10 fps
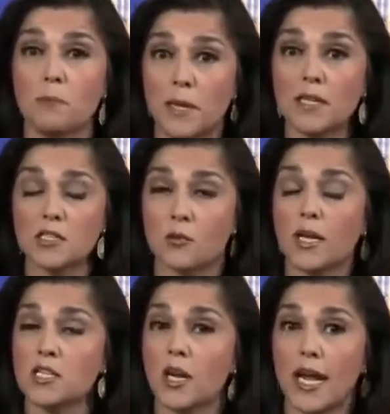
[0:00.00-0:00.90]
the biggest
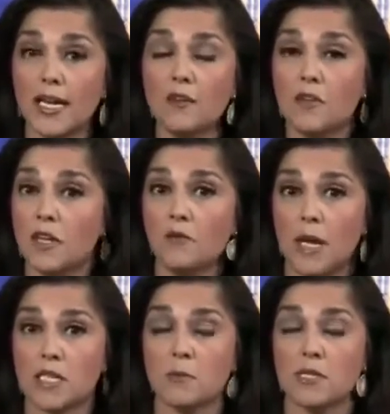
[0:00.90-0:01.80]
threat to any of the
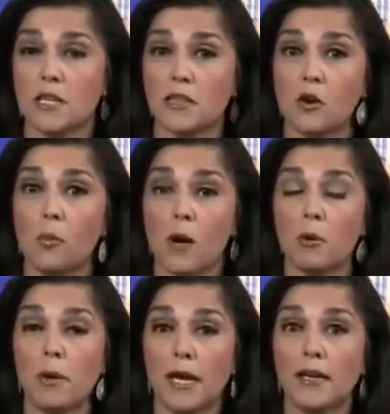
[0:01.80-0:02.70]
advancements that the
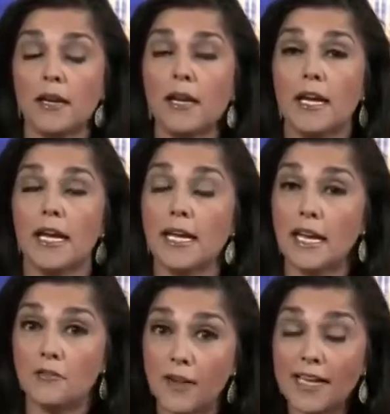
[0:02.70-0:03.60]
Obama made in
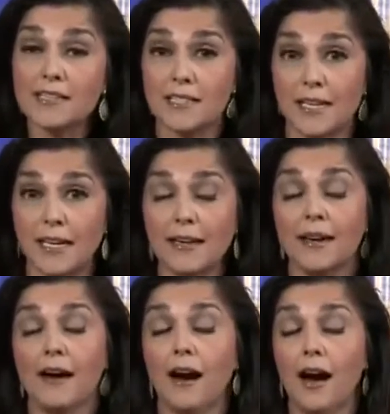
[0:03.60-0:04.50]
advancing
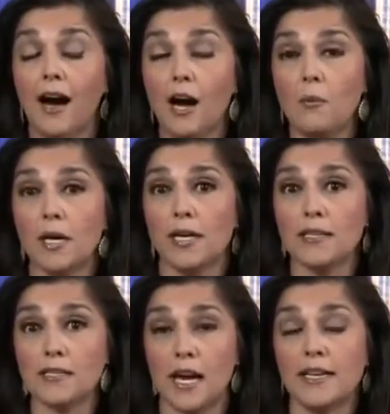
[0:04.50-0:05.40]

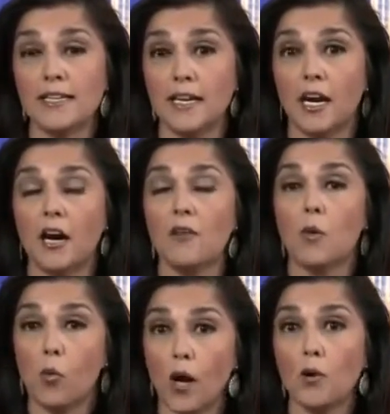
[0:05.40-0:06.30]
his idea of a
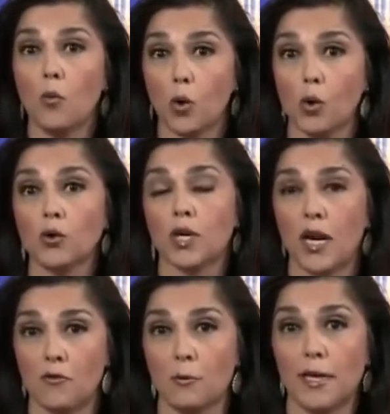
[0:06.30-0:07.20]
one world
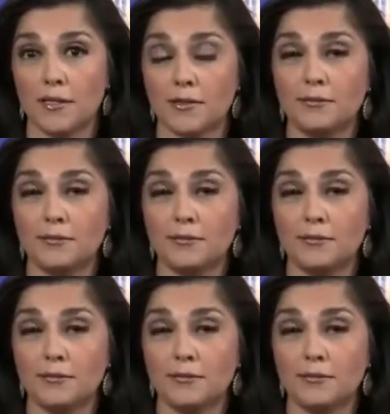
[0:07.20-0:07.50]
government.